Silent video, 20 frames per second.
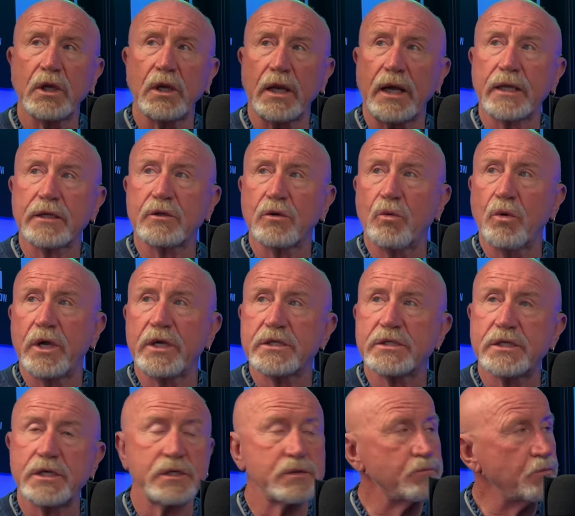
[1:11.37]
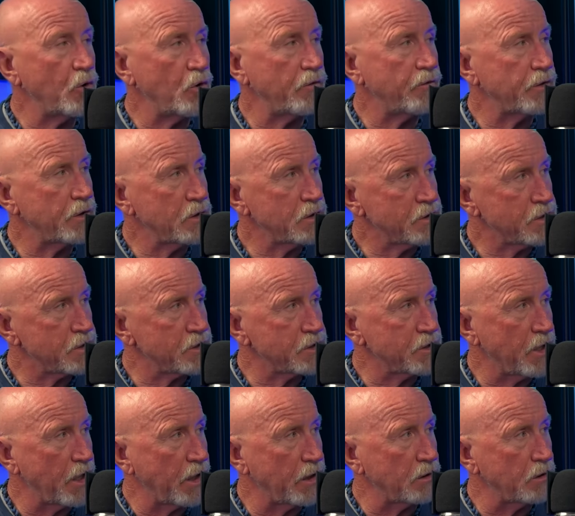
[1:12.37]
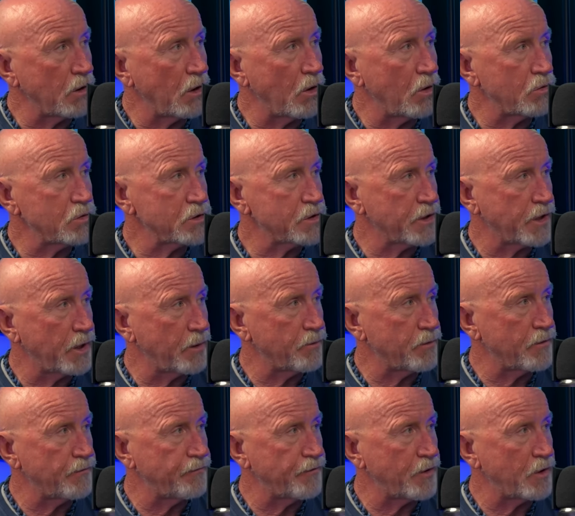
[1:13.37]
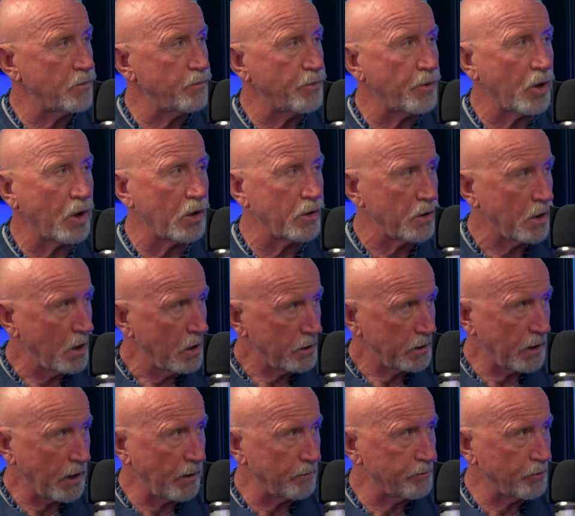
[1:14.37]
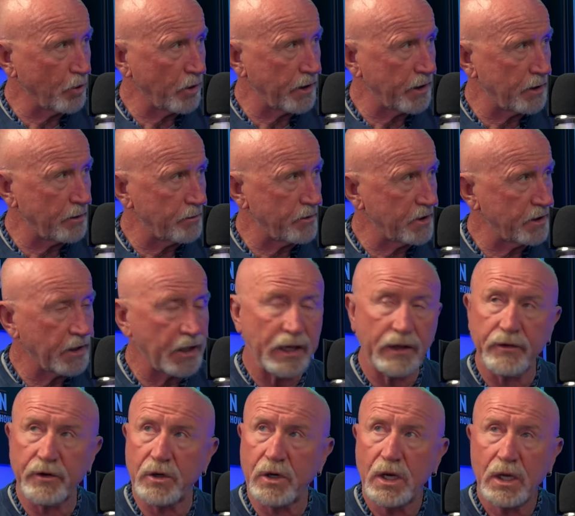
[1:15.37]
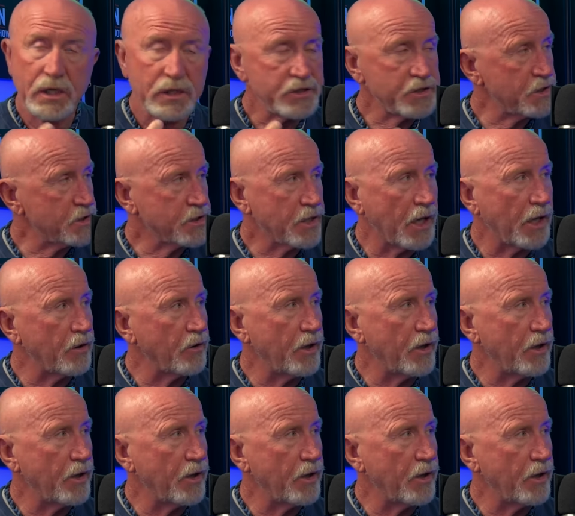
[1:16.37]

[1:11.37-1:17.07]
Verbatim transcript: like the way she's moving. She's staying low. She's keeping the feet apart, not bringing them together. She's got her